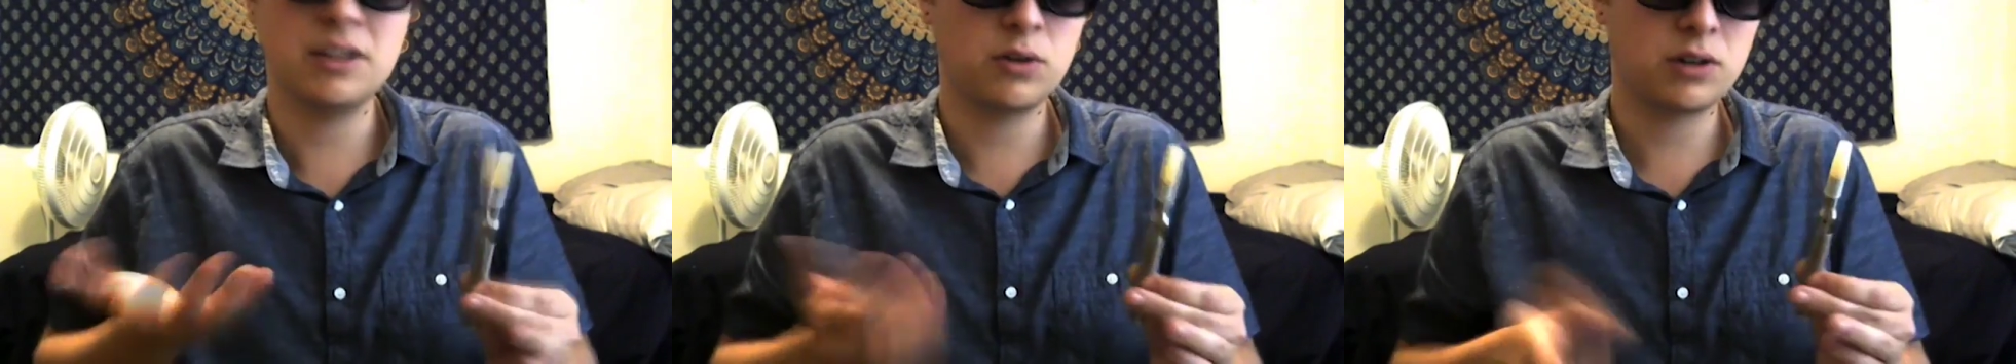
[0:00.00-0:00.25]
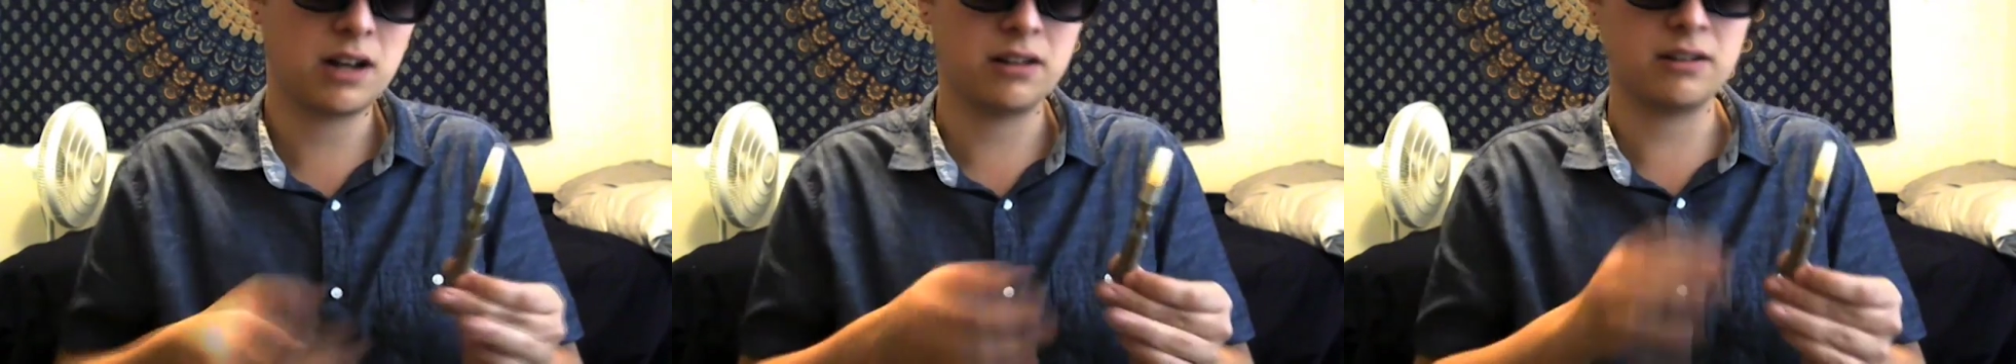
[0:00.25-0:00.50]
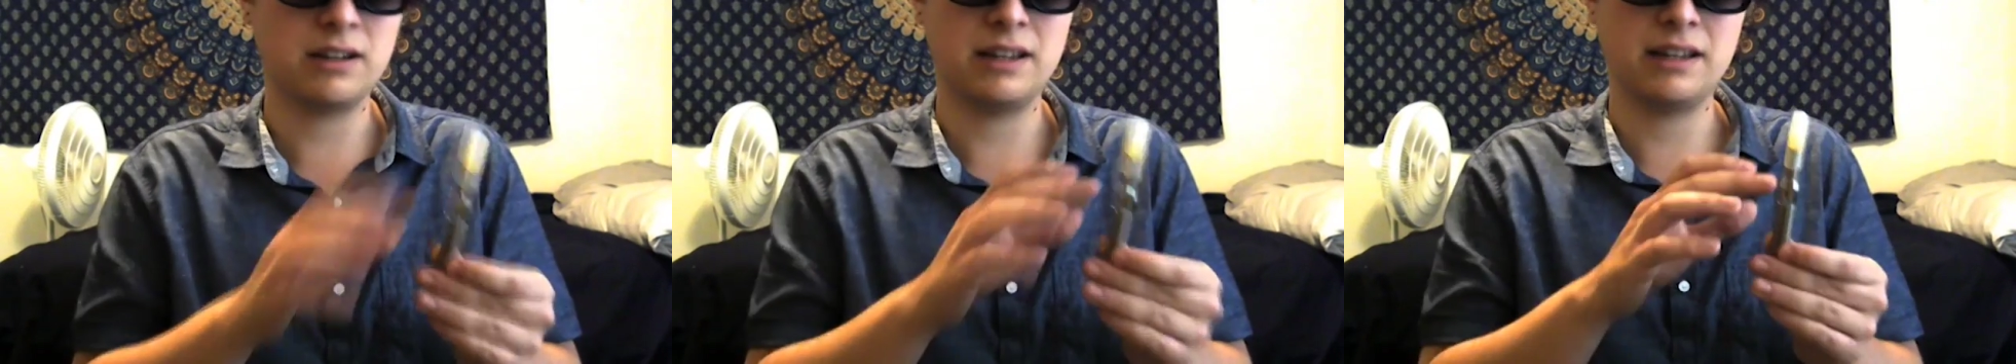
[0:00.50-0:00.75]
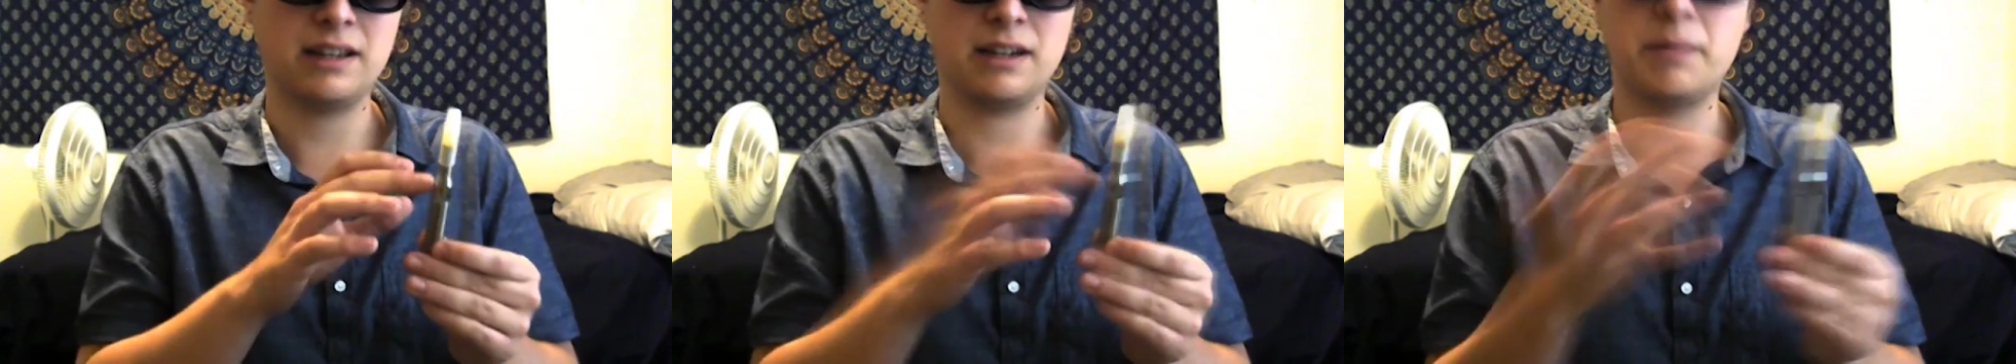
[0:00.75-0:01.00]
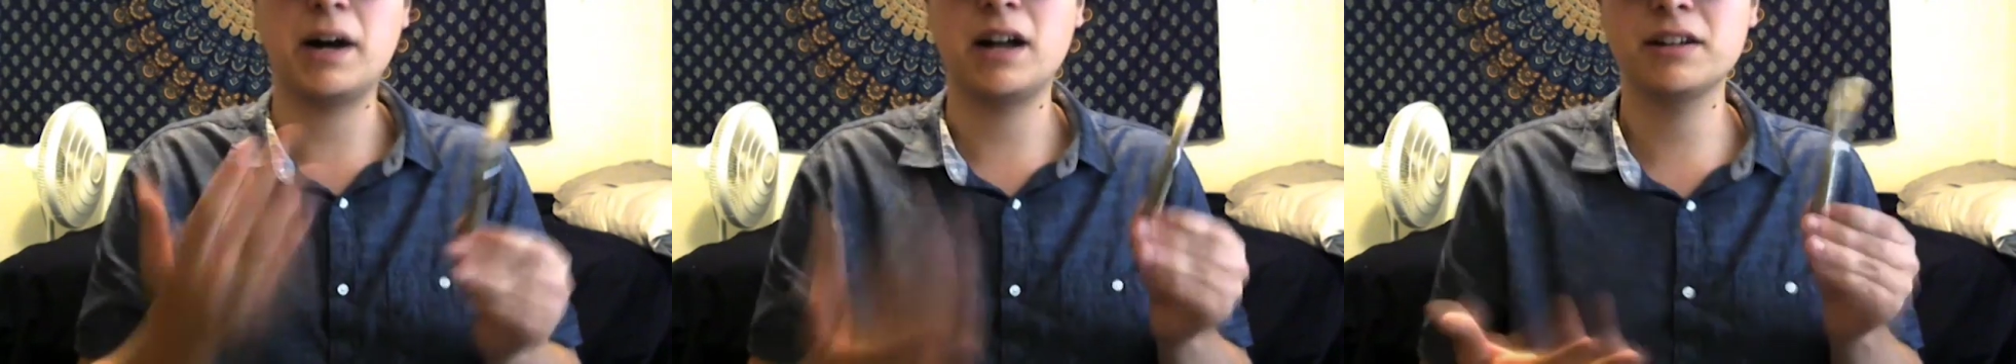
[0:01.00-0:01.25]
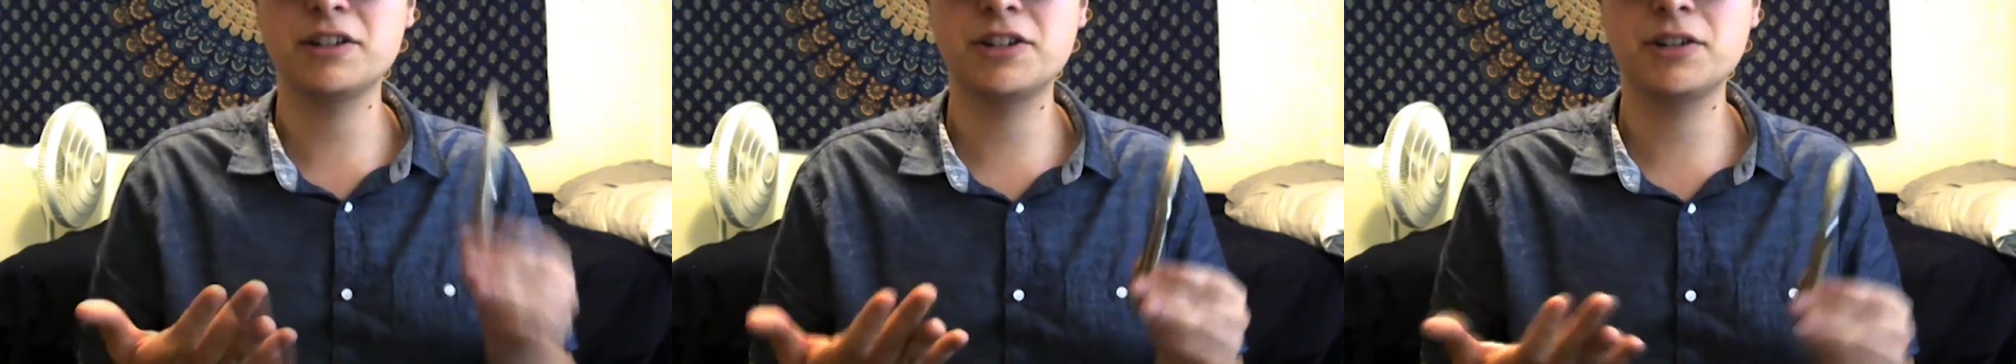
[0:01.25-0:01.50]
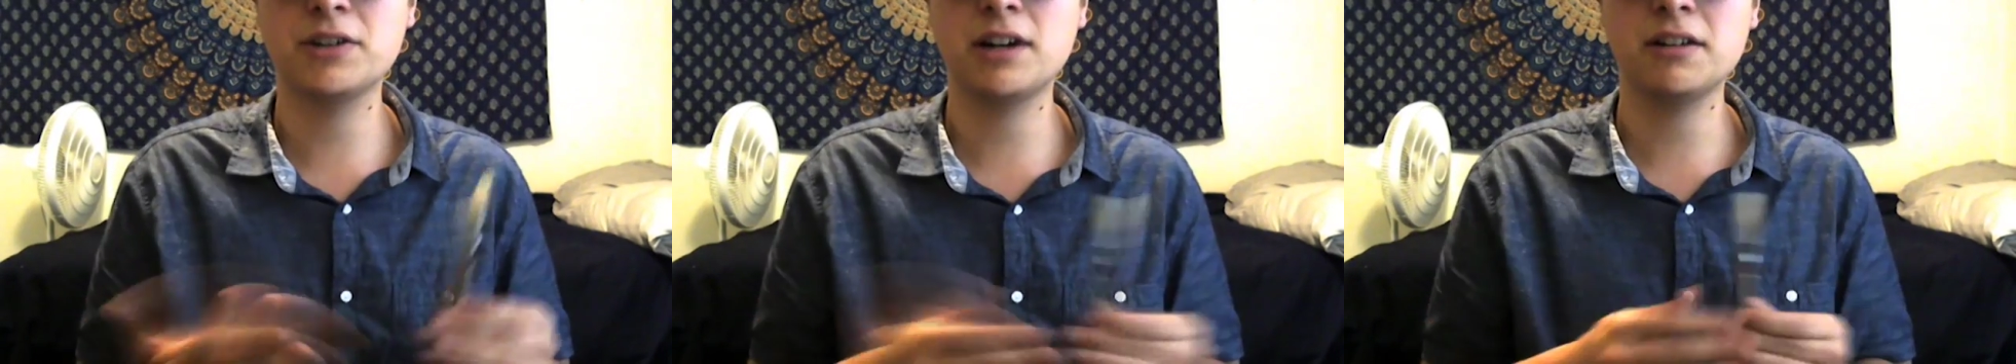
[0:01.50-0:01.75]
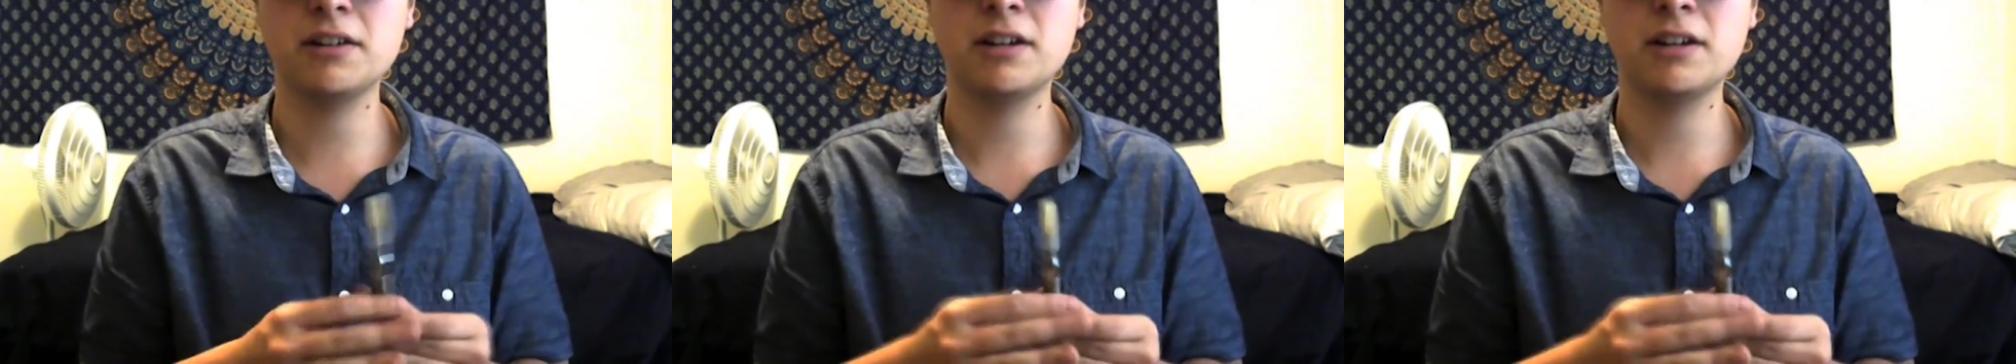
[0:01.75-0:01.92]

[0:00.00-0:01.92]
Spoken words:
color and then like a polished steel color.